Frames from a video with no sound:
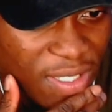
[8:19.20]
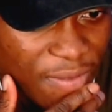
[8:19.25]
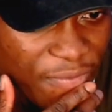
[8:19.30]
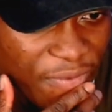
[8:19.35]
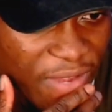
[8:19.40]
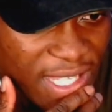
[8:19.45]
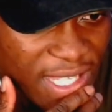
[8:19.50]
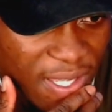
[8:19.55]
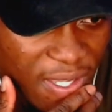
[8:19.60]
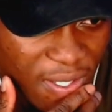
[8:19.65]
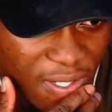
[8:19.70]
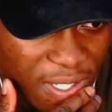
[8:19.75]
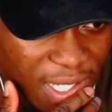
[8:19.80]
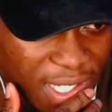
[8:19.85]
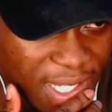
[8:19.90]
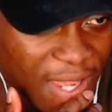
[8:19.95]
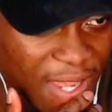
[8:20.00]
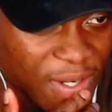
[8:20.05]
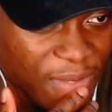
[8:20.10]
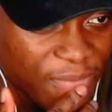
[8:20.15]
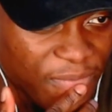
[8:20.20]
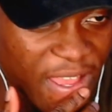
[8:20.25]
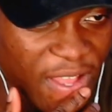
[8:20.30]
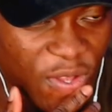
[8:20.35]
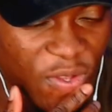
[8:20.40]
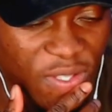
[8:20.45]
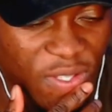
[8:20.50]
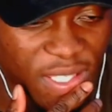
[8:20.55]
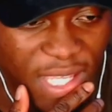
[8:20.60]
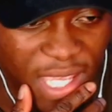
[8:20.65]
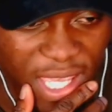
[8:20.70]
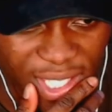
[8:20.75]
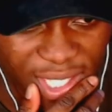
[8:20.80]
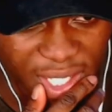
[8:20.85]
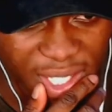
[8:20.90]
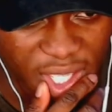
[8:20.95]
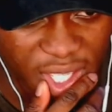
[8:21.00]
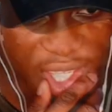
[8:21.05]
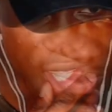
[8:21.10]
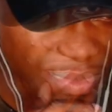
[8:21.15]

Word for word: if I turned her down in that context.